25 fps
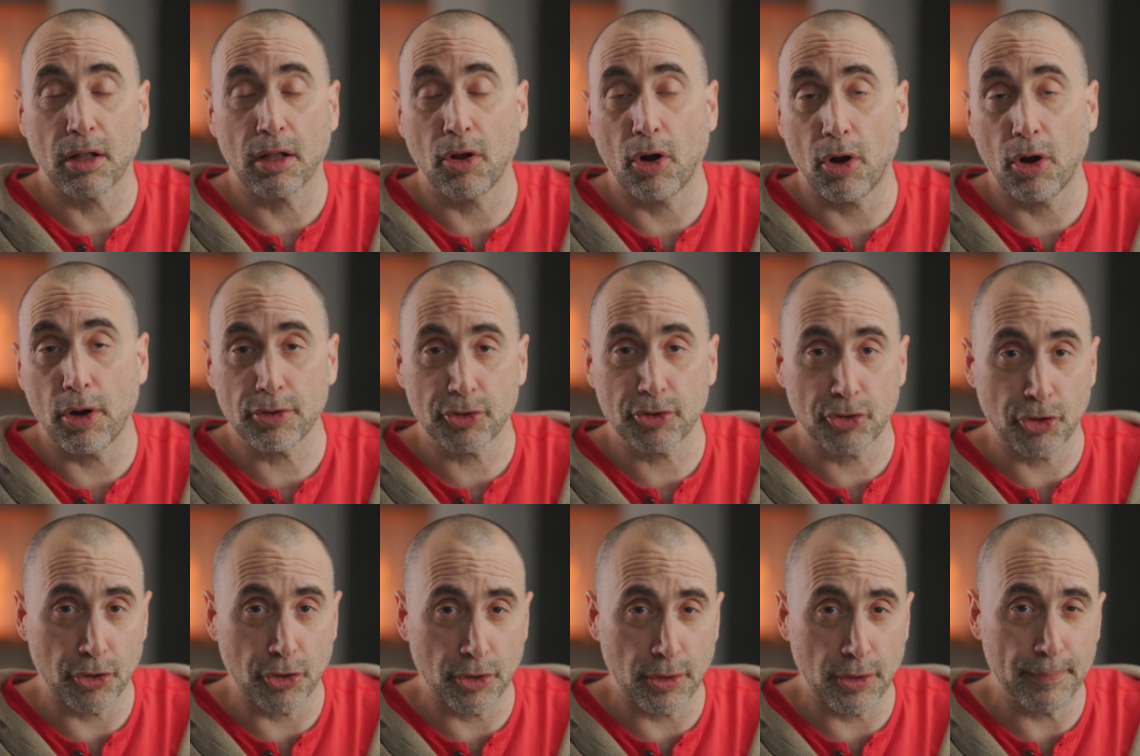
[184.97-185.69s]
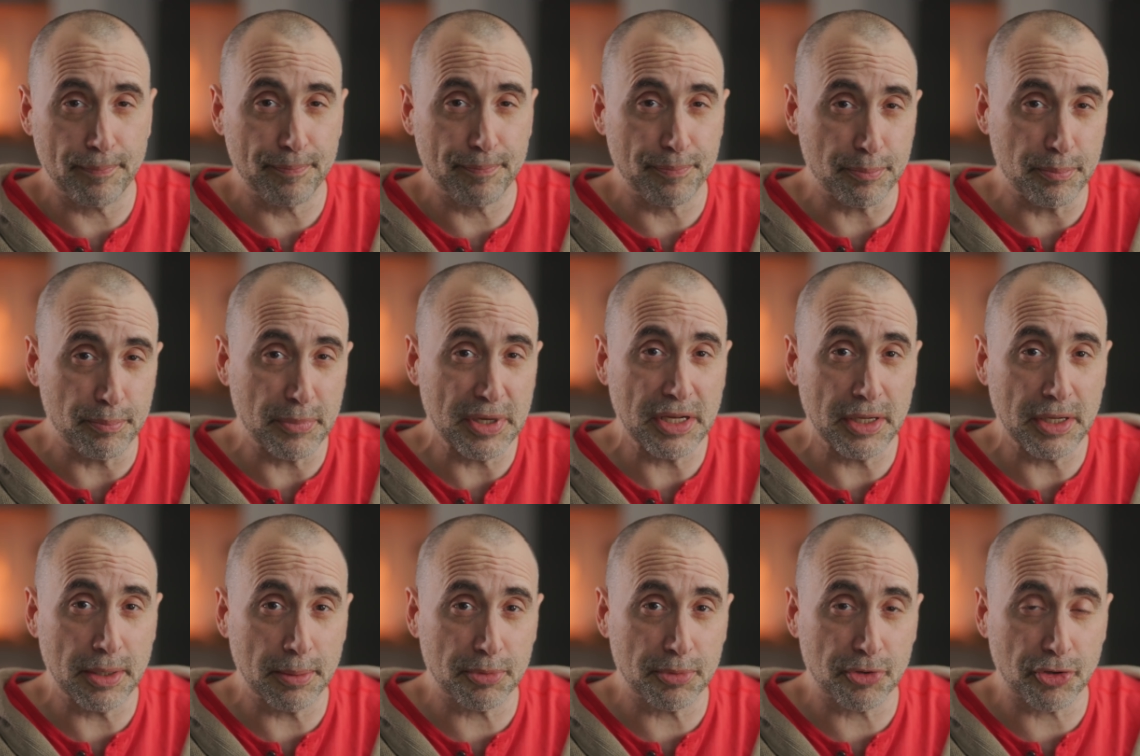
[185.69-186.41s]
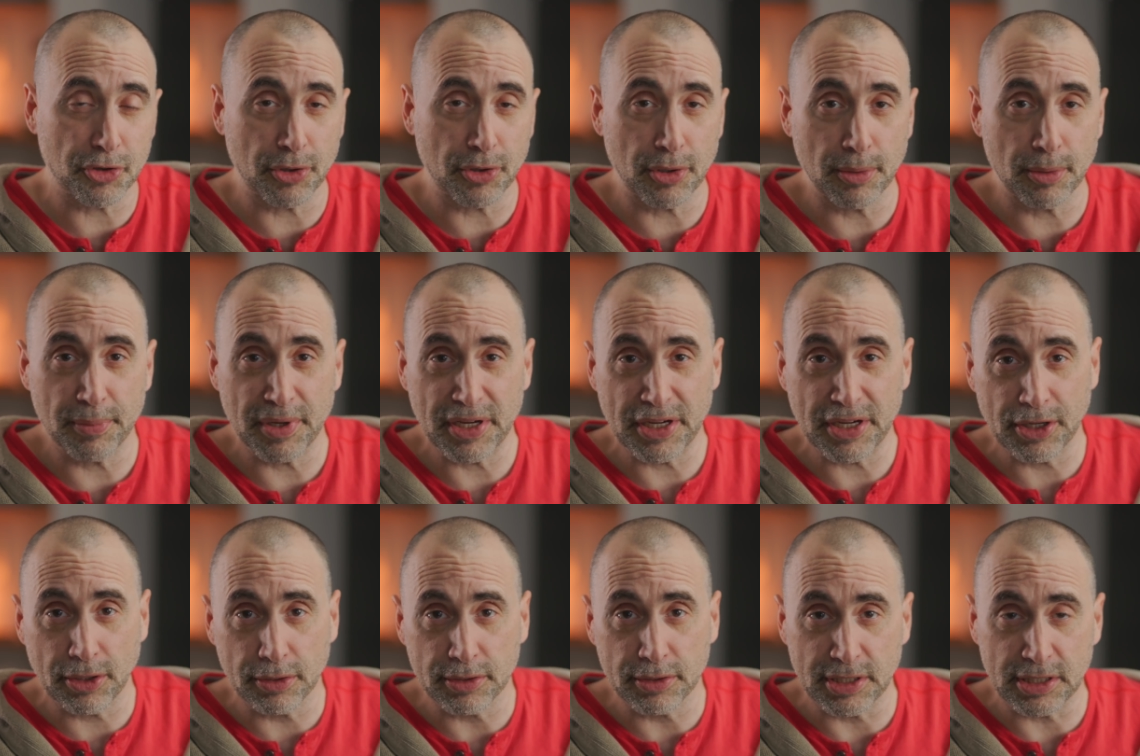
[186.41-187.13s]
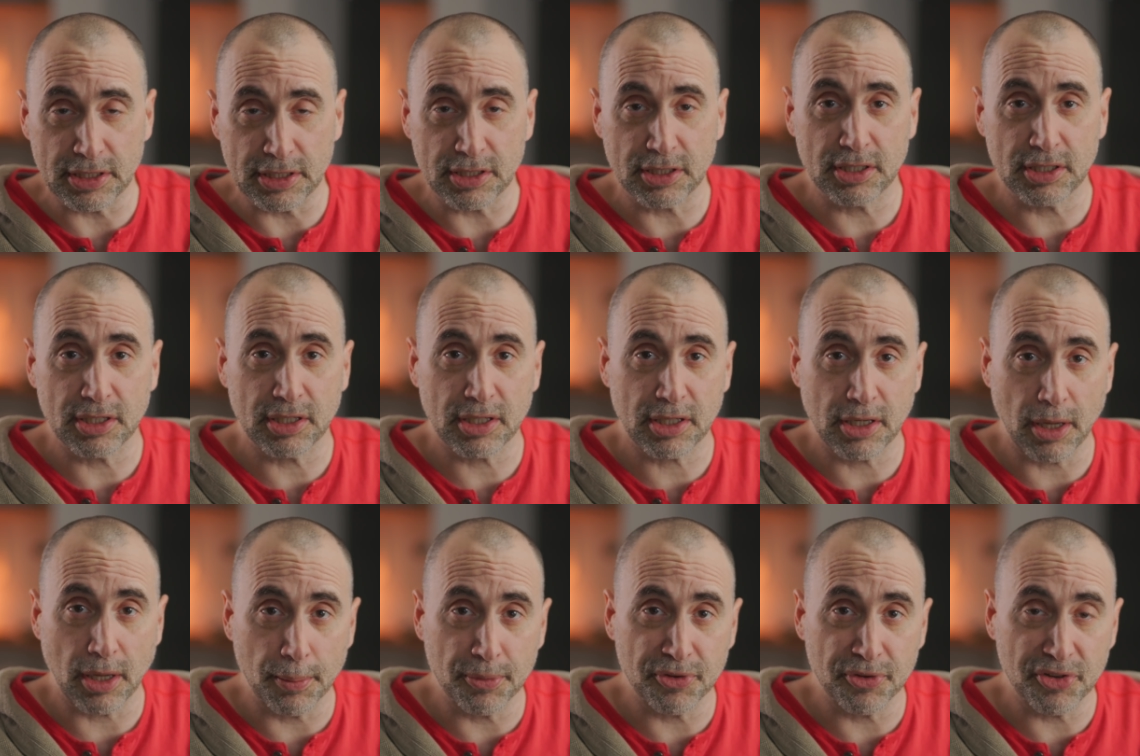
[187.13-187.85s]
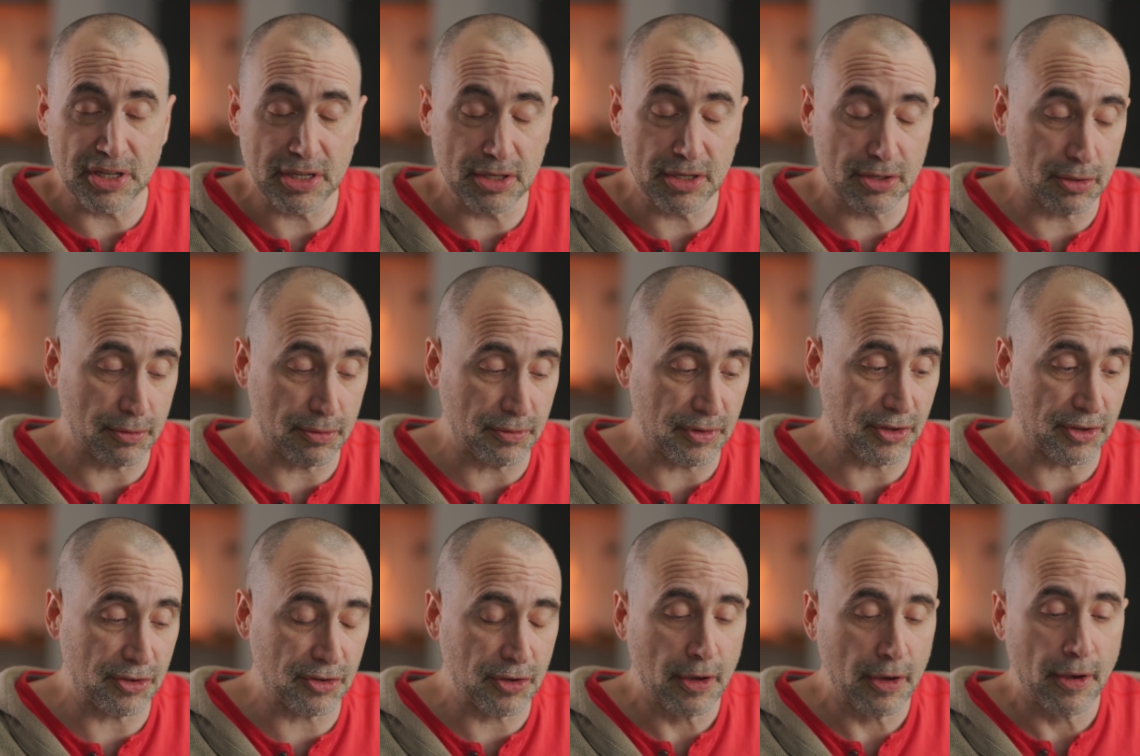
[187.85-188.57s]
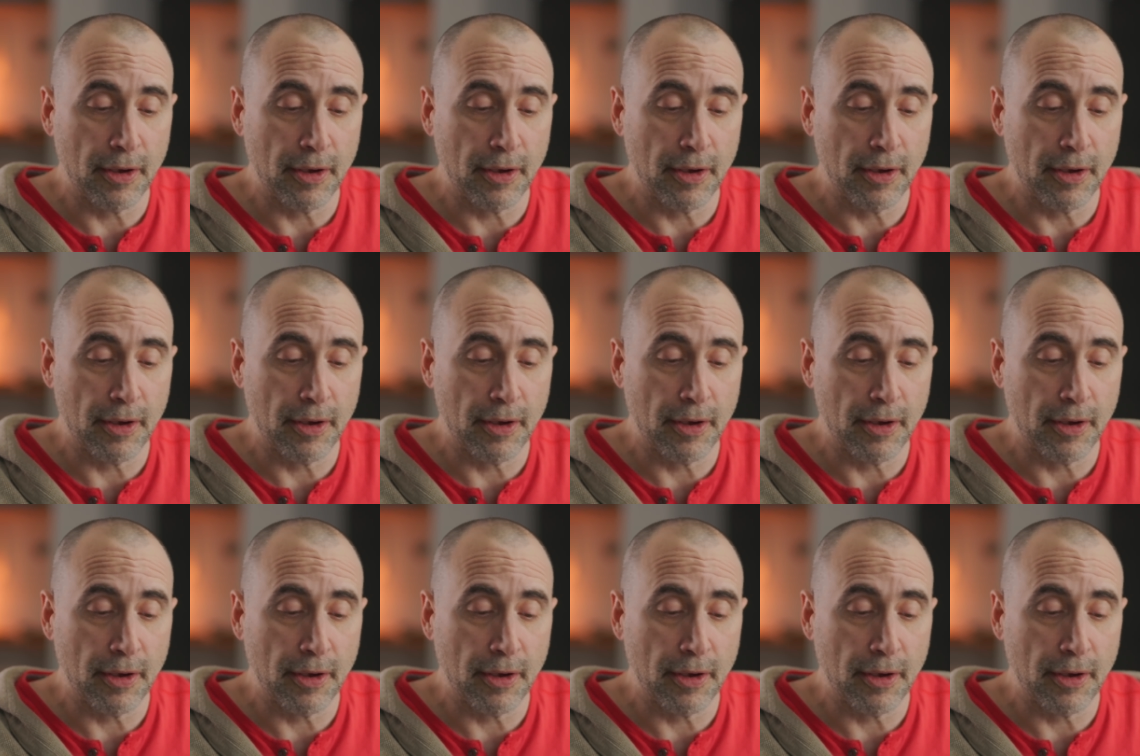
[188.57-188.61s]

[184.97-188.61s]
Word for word: long term, medium term illness comes into this.